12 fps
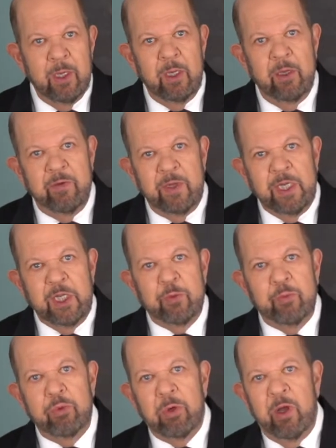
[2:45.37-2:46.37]
if
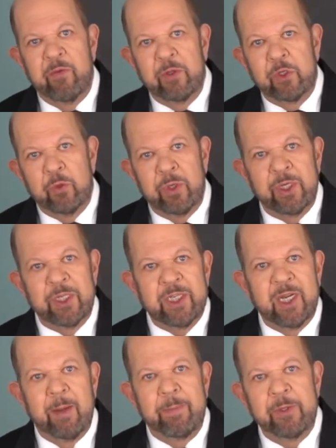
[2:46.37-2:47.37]
each province were to
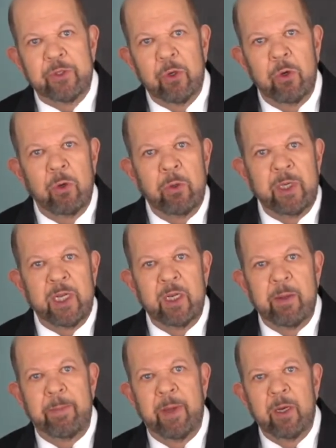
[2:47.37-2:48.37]
set up its own
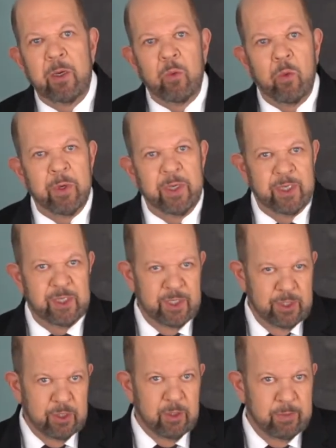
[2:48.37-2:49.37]
independent warning
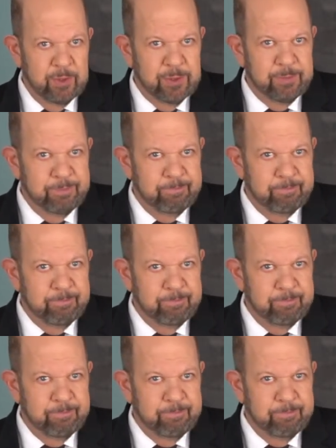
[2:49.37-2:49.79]
systems.